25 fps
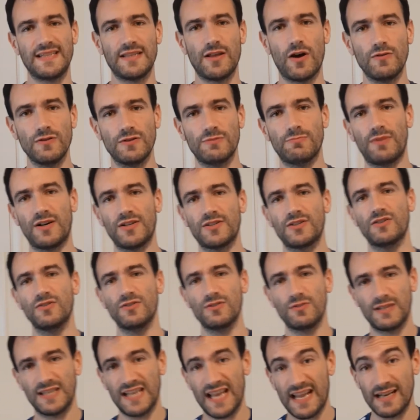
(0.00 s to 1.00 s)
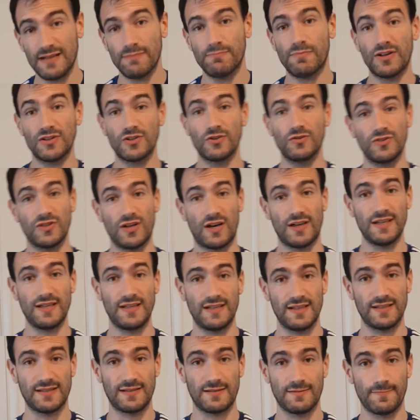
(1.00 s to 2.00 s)
those muscles getting muscle
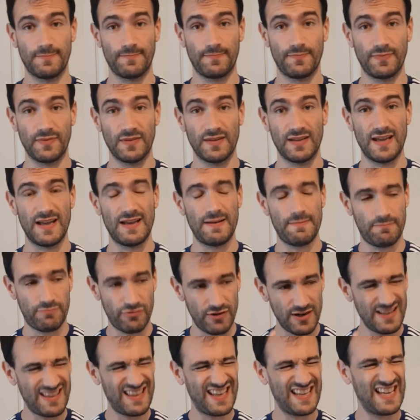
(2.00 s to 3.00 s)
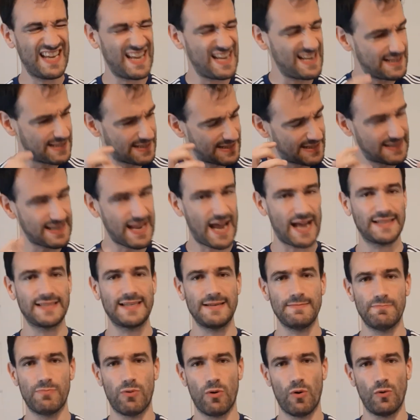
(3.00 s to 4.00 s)
tightness. Breathing is that
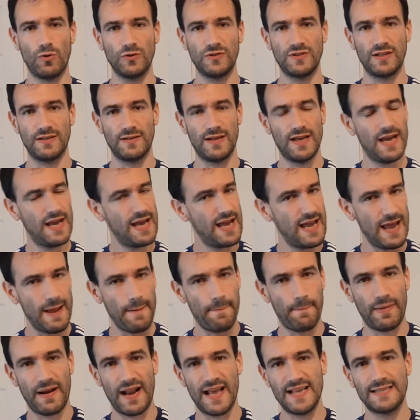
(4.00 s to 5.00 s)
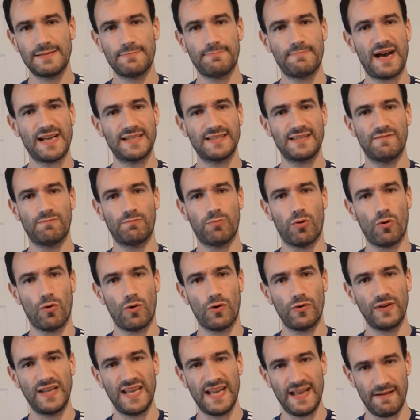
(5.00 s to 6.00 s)
important. It plays a massive part
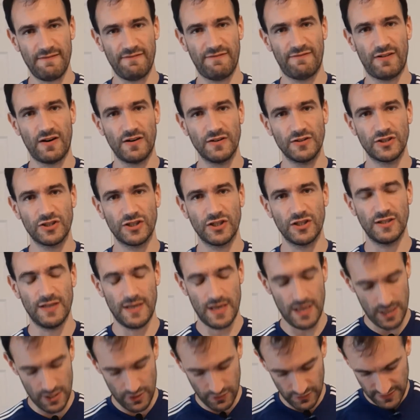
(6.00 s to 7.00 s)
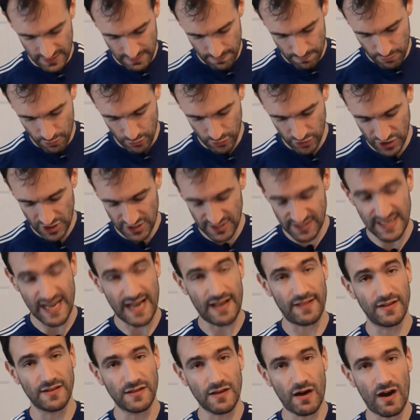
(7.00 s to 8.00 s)
on hip function because it pushes
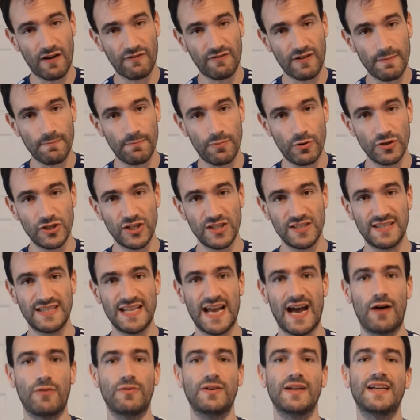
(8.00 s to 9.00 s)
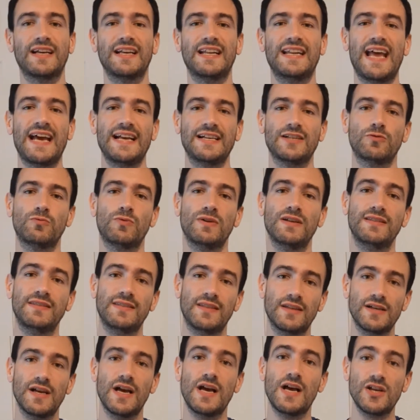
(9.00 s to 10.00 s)
down, the diaphragm pushes down and connects with
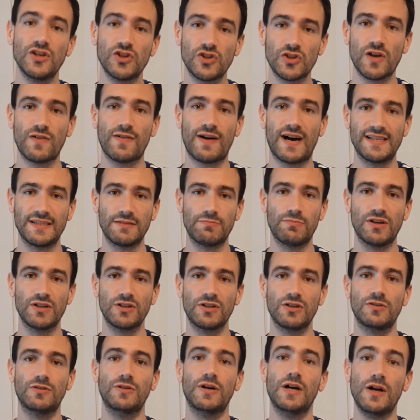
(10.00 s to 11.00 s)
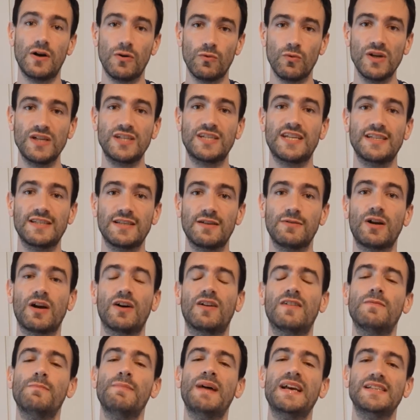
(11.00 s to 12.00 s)
the psoas muscle, which is a
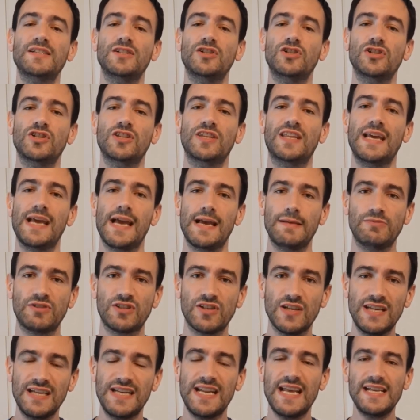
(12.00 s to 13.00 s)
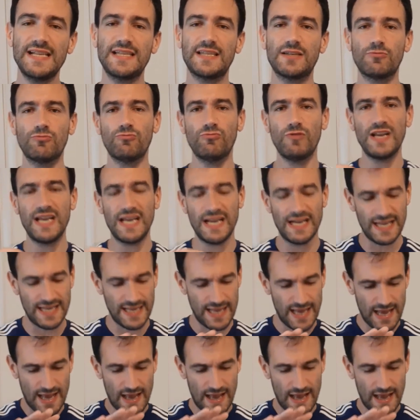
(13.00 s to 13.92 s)
kind of messenger to the hip. So you need to really